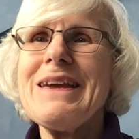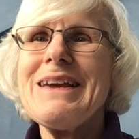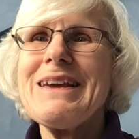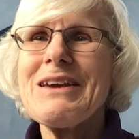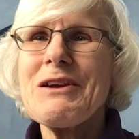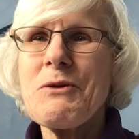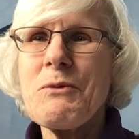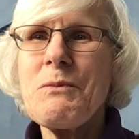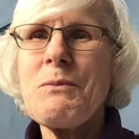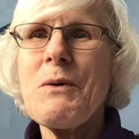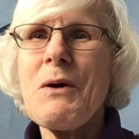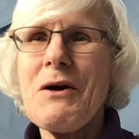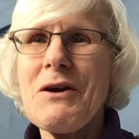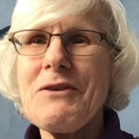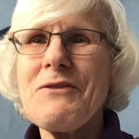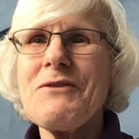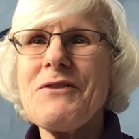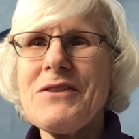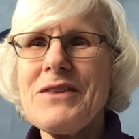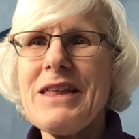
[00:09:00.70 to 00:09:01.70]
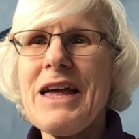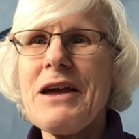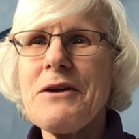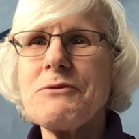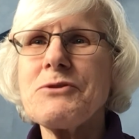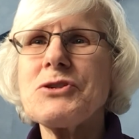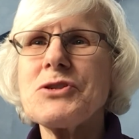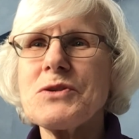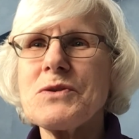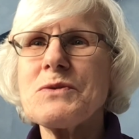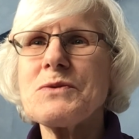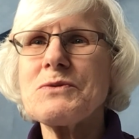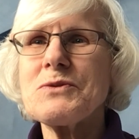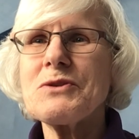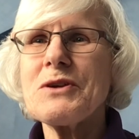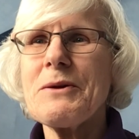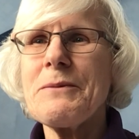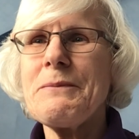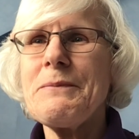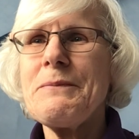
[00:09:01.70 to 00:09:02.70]
Goodbye for now,
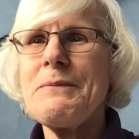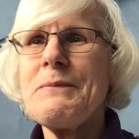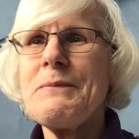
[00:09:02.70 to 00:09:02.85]
children.